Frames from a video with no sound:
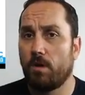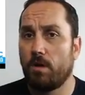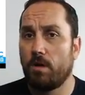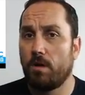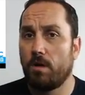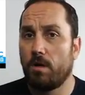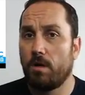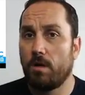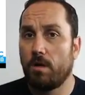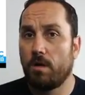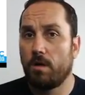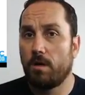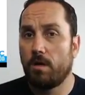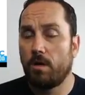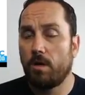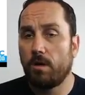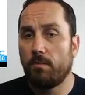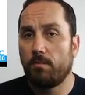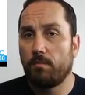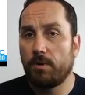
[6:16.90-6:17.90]
And
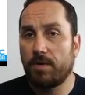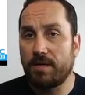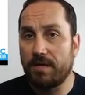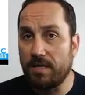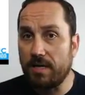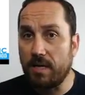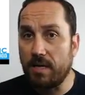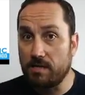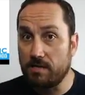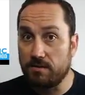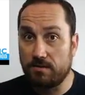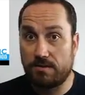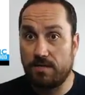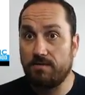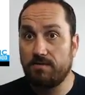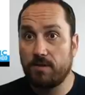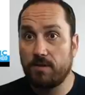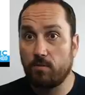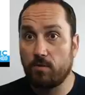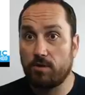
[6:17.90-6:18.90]
it's definitely one of the
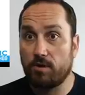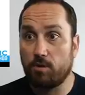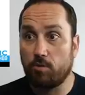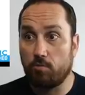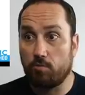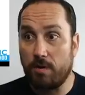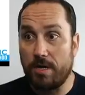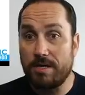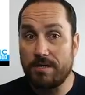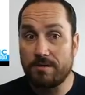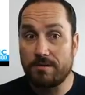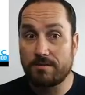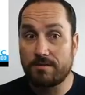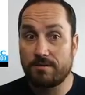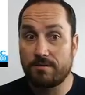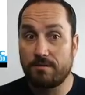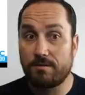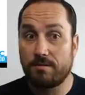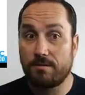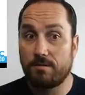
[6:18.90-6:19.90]
greatest.
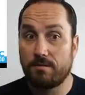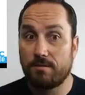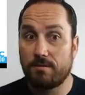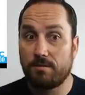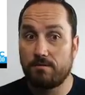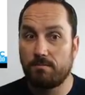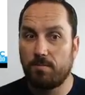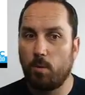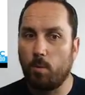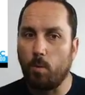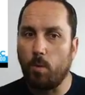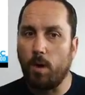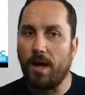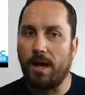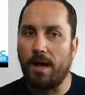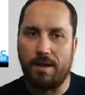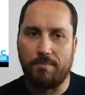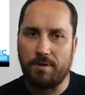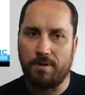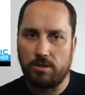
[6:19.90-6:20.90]
Why? I mean, it's just 3
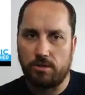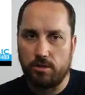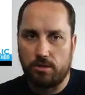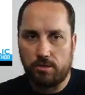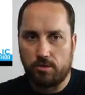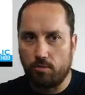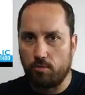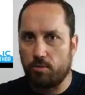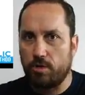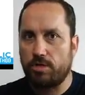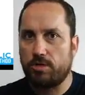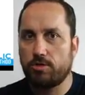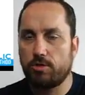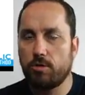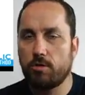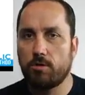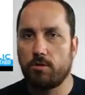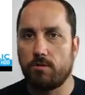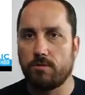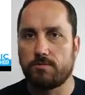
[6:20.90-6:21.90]
circles, right?
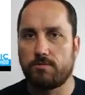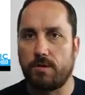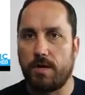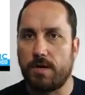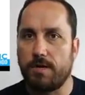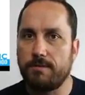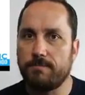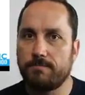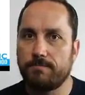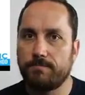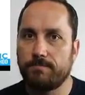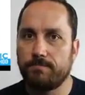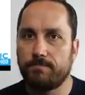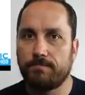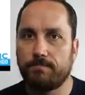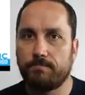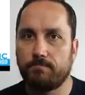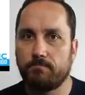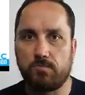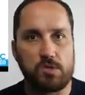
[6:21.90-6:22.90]
Just 3
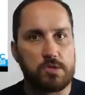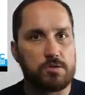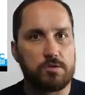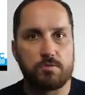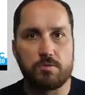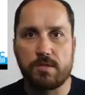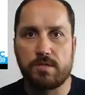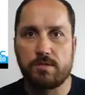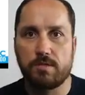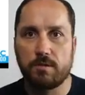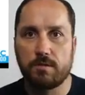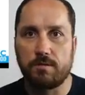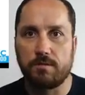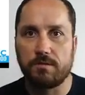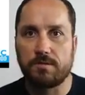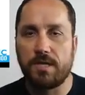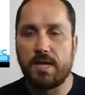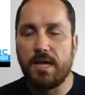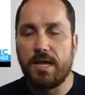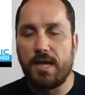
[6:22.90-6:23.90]
circles. And in fact, if
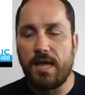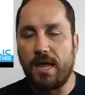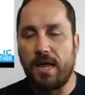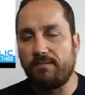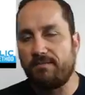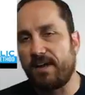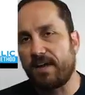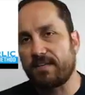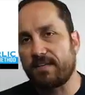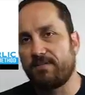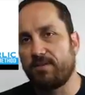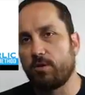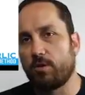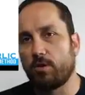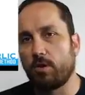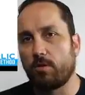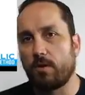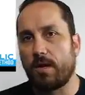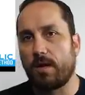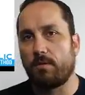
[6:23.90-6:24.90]
you go down I-4,
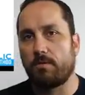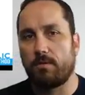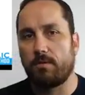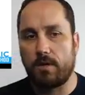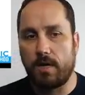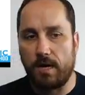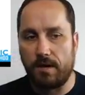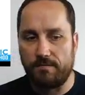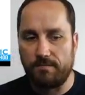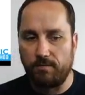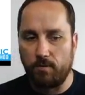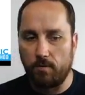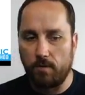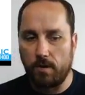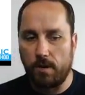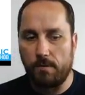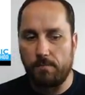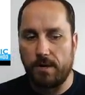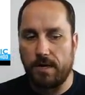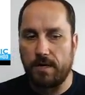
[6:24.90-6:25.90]
our main highway,
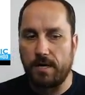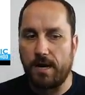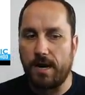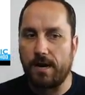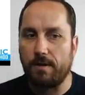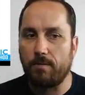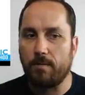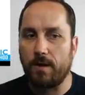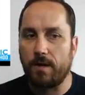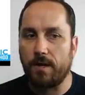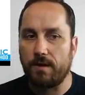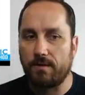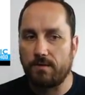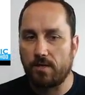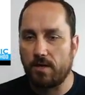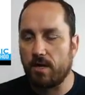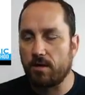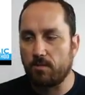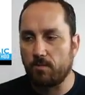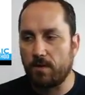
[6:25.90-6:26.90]
and you're on your way to
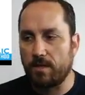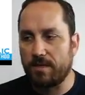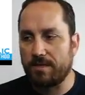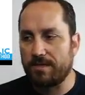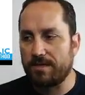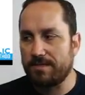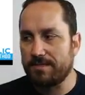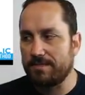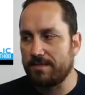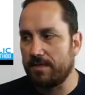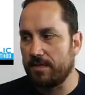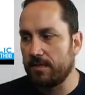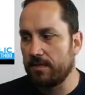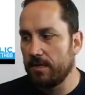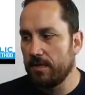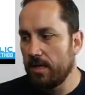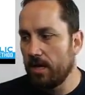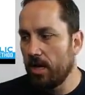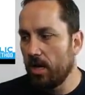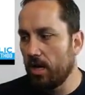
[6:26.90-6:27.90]
Disney, you will
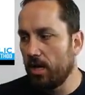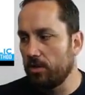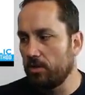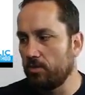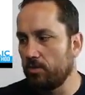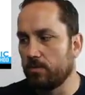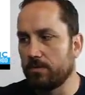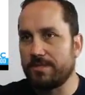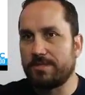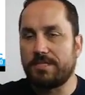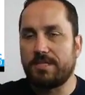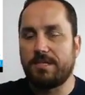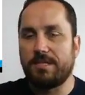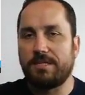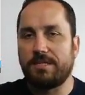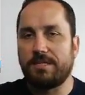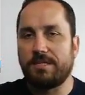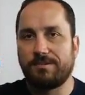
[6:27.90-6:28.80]
see what's really cool.